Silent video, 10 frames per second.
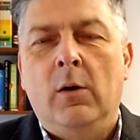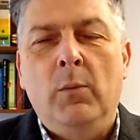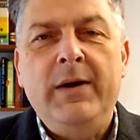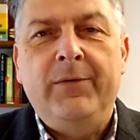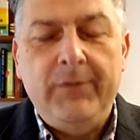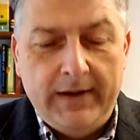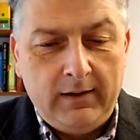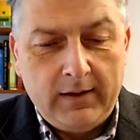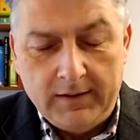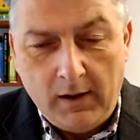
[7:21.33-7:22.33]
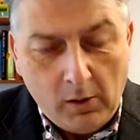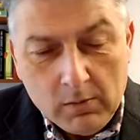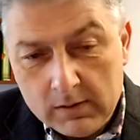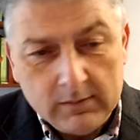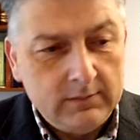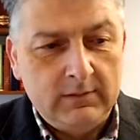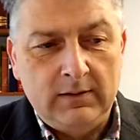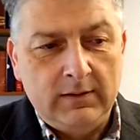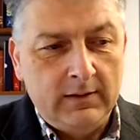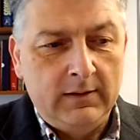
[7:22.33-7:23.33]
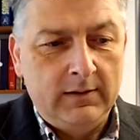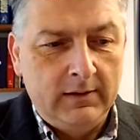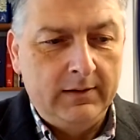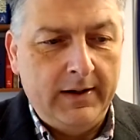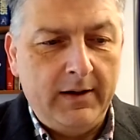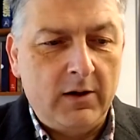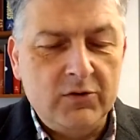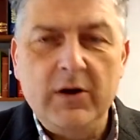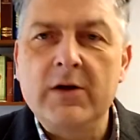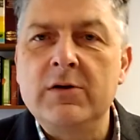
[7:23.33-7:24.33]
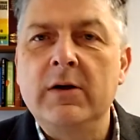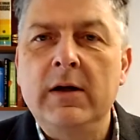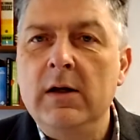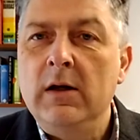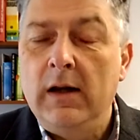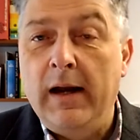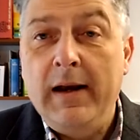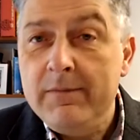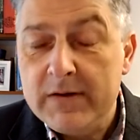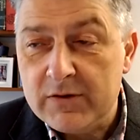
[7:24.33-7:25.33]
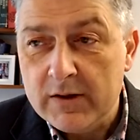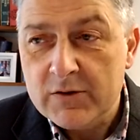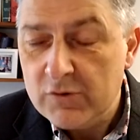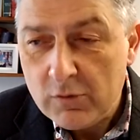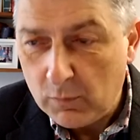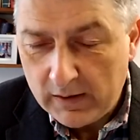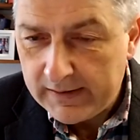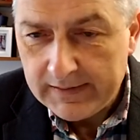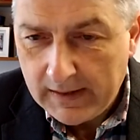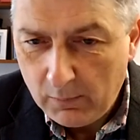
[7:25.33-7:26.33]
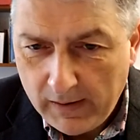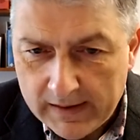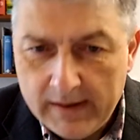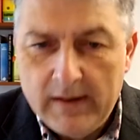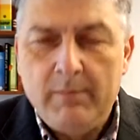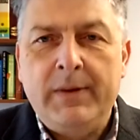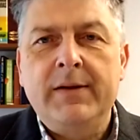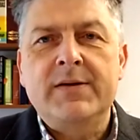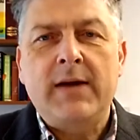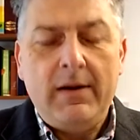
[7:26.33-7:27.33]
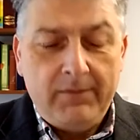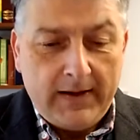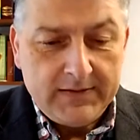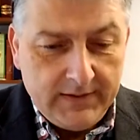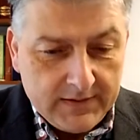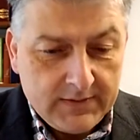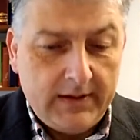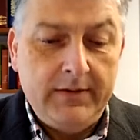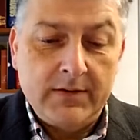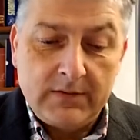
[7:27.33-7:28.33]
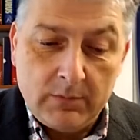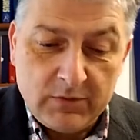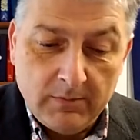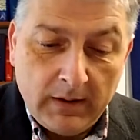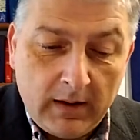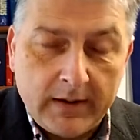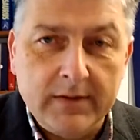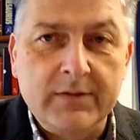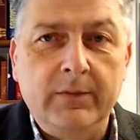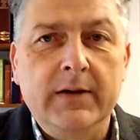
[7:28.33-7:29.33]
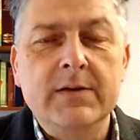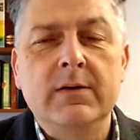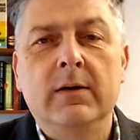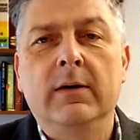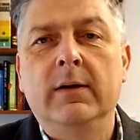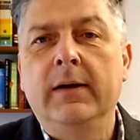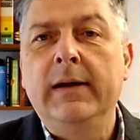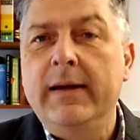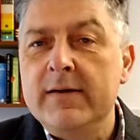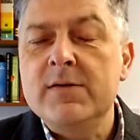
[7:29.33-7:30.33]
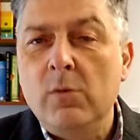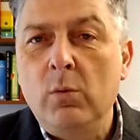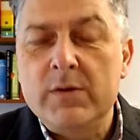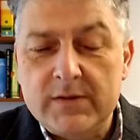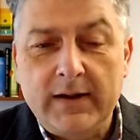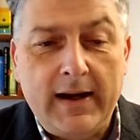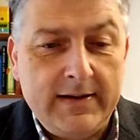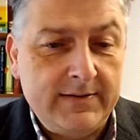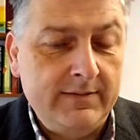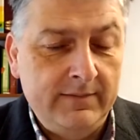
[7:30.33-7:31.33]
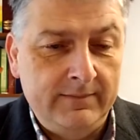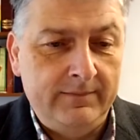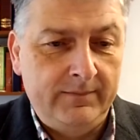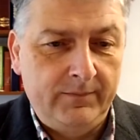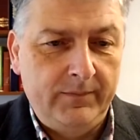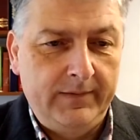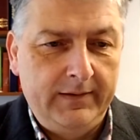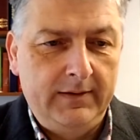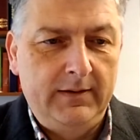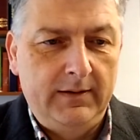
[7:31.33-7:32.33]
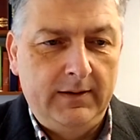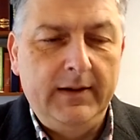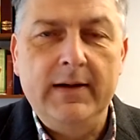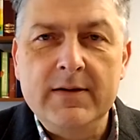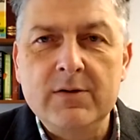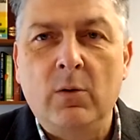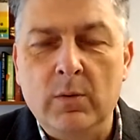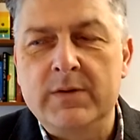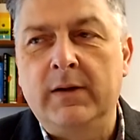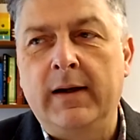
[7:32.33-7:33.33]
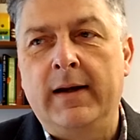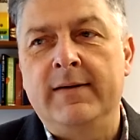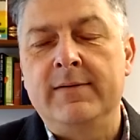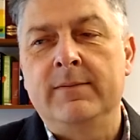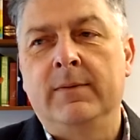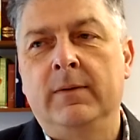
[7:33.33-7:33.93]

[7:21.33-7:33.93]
We feel and know that our church and every church should work in that way. But the sad fact is, and the assumption behind this verse, it isn't always the case. It isn't always the case.